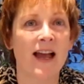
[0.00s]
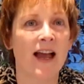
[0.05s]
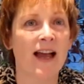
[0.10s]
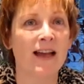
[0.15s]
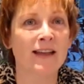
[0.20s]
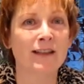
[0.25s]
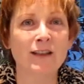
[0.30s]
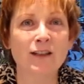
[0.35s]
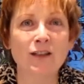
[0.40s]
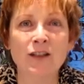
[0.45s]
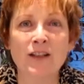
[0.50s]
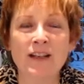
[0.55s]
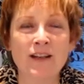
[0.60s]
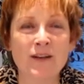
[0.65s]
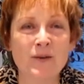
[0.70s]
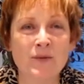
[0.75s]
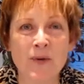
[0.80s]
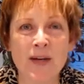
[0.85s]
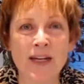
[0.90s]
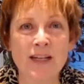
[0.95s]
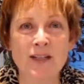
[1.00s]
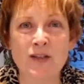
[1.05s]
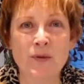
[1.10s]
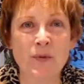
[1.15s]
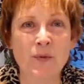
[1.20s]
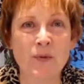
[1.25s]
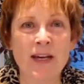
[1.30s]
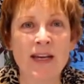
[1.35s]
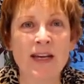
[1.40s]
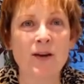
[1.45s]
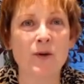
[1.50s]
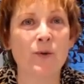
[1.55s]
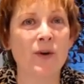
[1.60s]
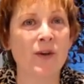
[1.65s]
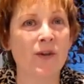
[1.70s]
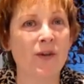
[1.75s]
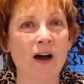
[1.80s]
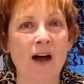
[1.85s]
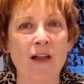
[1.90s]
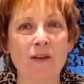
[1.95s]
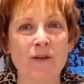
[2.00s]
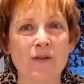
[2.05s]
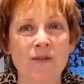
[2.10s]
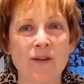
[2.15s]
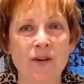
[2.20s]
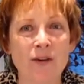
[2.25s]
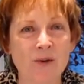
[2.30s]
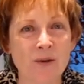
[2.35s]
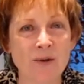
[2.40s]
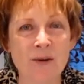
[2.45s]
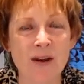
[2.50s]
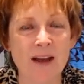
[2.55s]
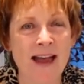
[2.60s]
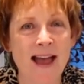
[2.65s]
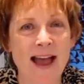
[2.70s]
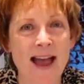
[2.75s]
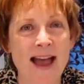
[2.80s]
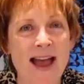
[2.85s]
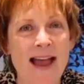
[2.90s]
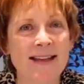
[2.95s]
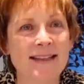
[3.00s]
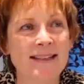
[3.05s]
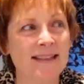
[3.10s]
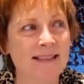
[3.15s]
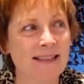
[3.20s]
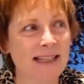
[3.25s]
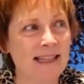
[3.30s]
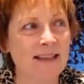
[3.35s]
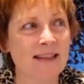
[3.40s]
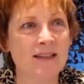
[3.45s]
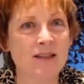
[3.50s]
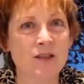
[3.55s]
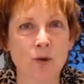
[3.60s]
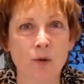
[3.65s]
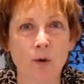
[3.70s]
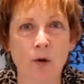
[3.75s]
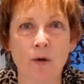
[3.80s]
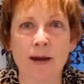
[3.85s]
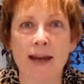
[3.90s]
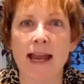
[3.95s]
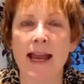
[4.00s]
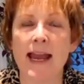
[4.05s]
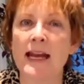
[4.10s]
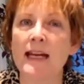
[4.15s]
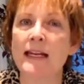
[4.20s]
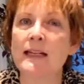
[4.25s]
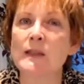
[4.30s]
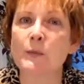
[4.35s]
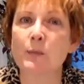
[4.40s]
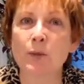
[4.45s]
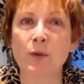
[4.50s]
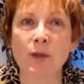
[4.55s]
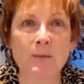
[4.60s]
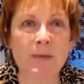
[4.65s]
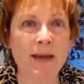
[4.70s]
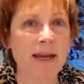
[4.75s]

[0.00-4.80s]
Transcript: and look at it week to week with all of you and see that it's growing and it's blooming